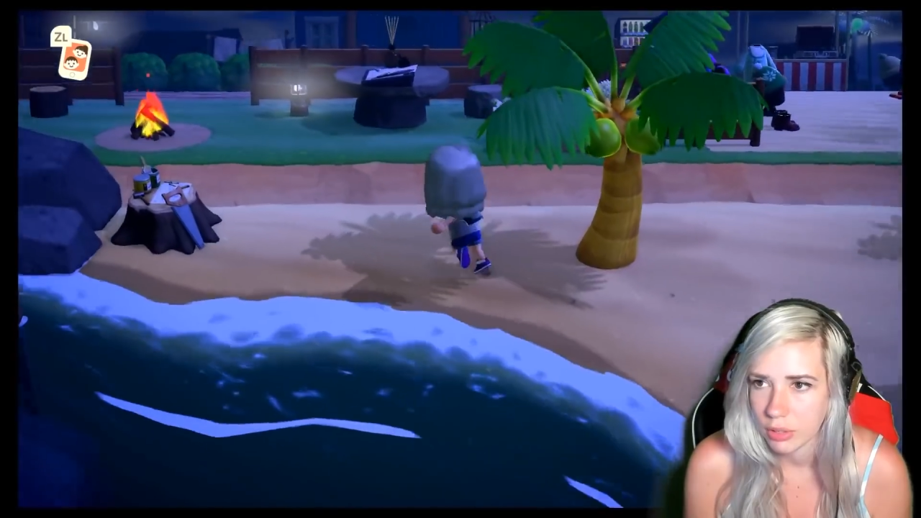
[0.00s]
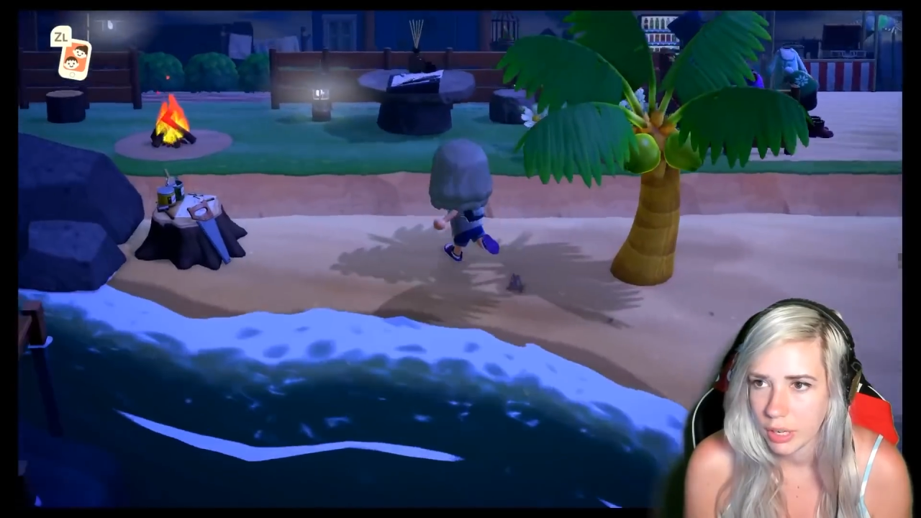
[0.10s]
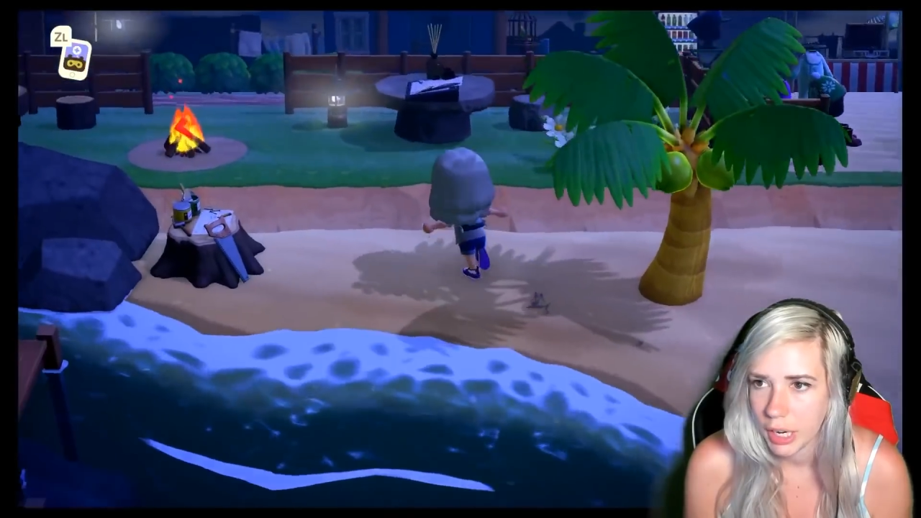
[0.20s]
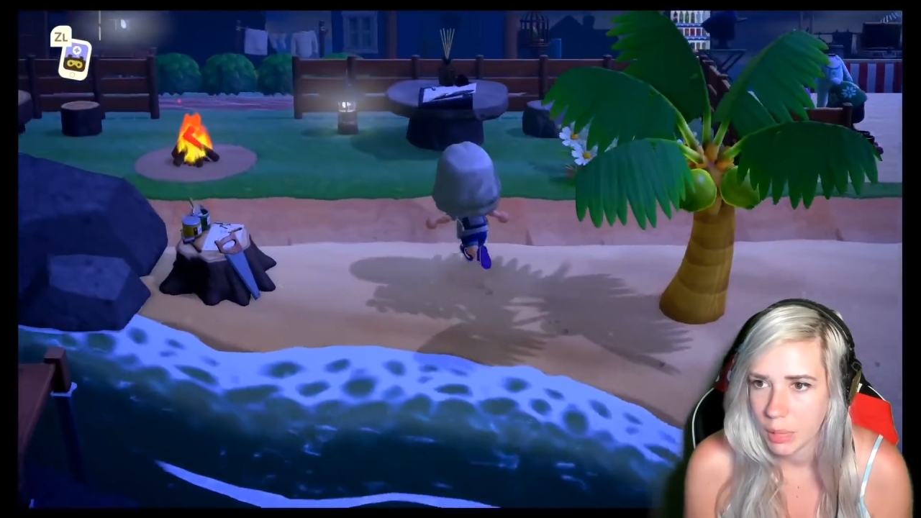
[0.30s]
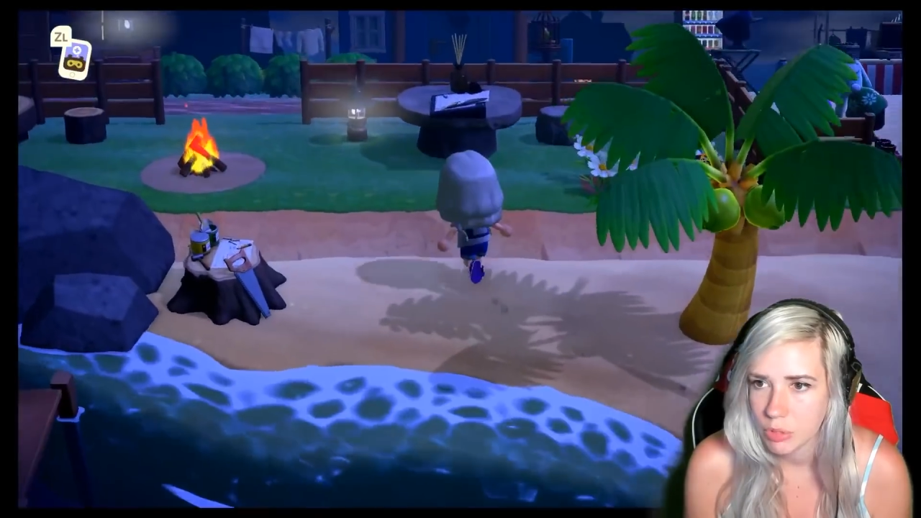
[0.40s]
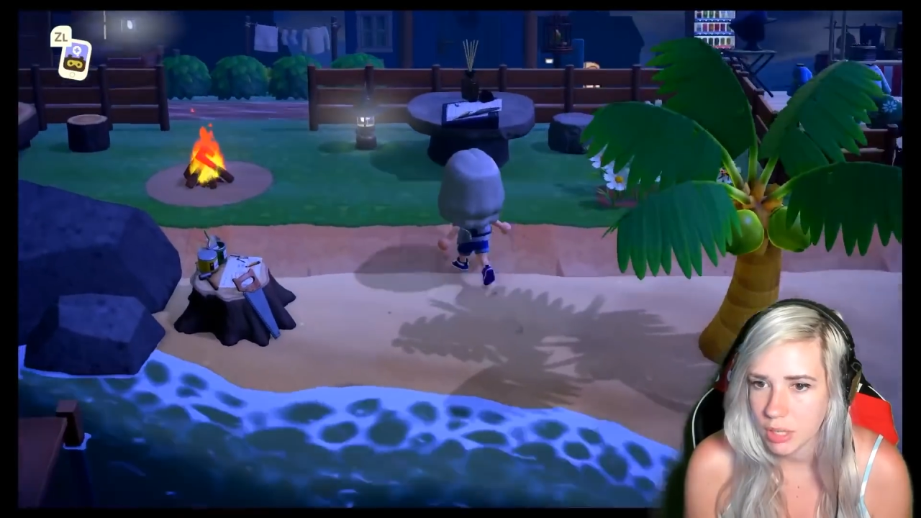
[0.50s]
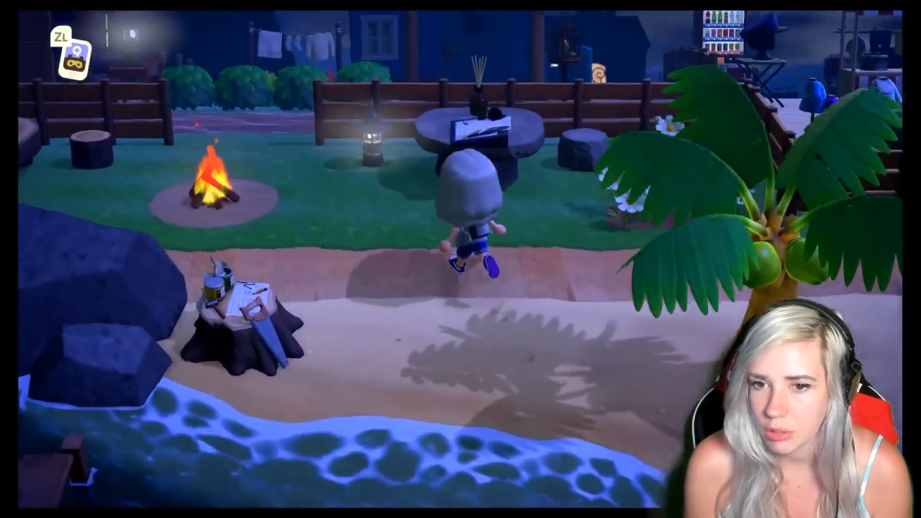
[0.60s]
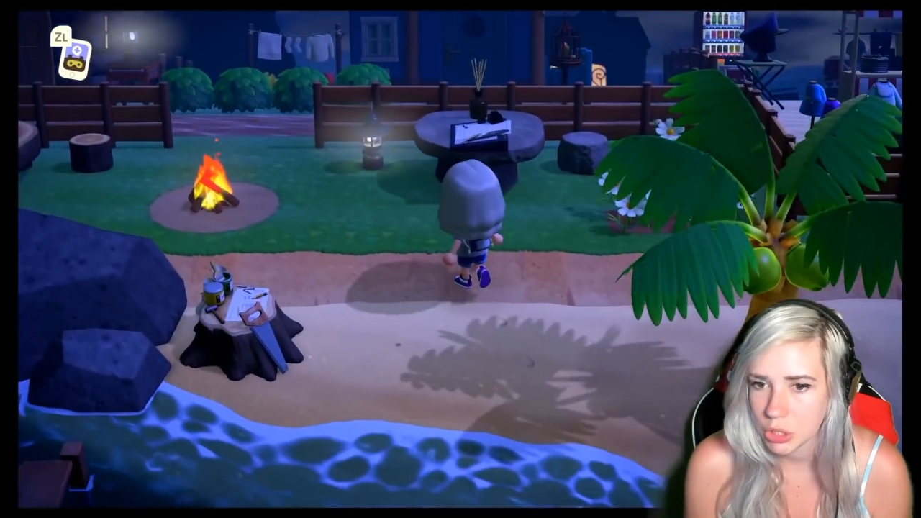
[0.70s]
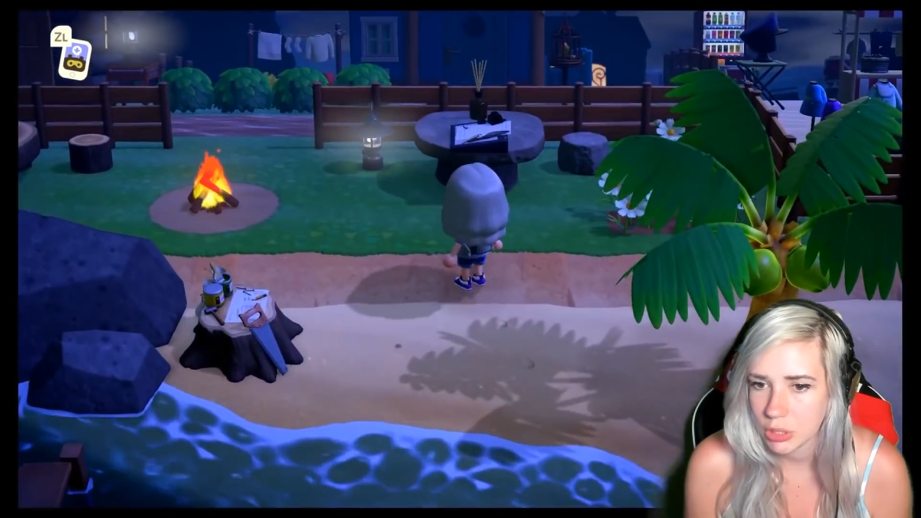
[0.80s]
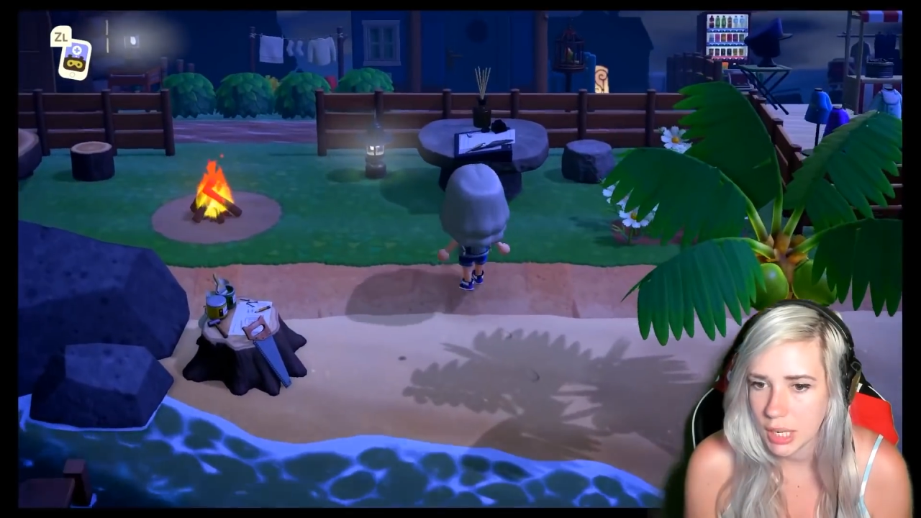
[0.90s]
So now I'll
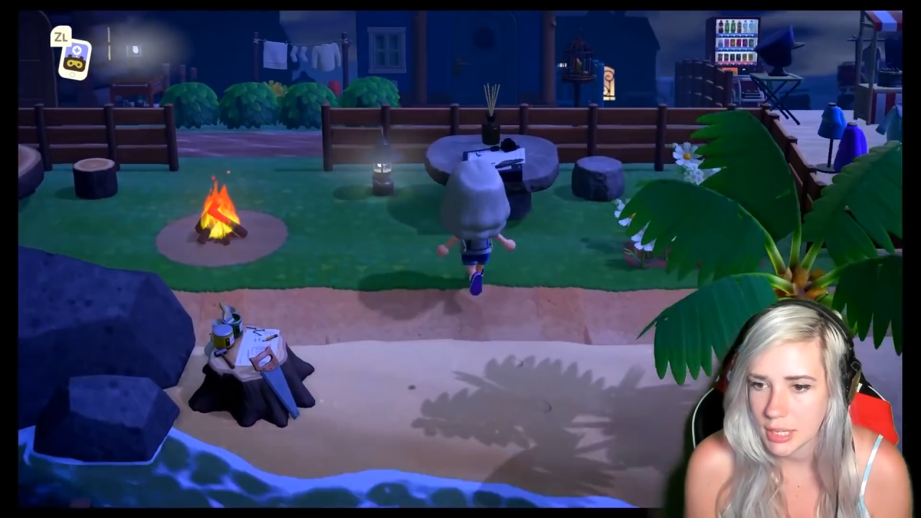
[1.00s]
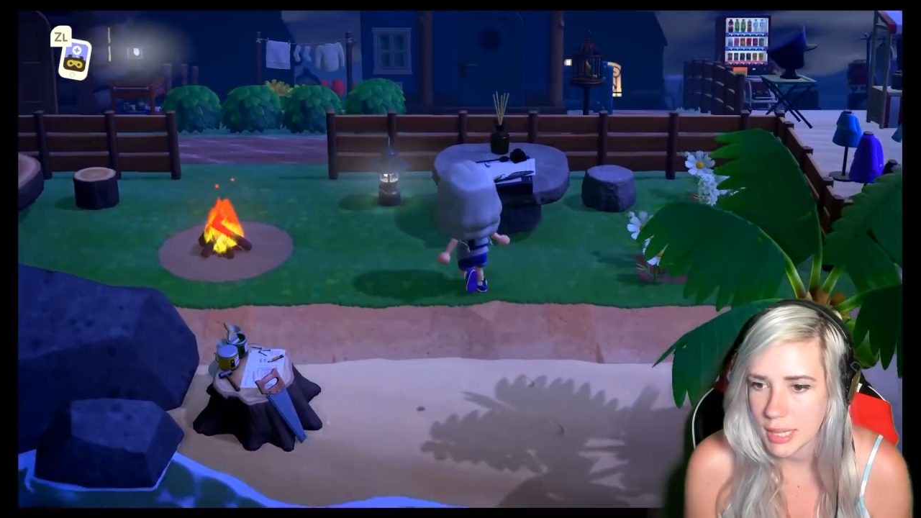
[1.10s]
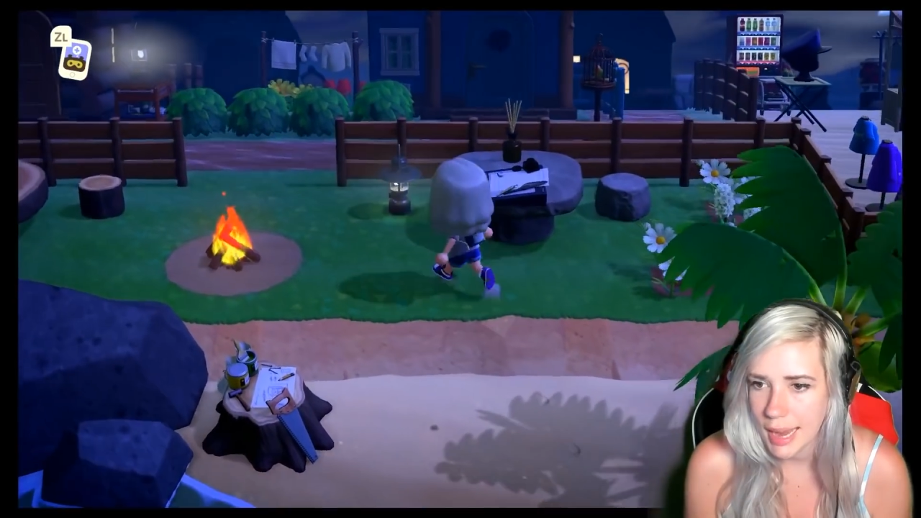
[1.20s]
show you guys the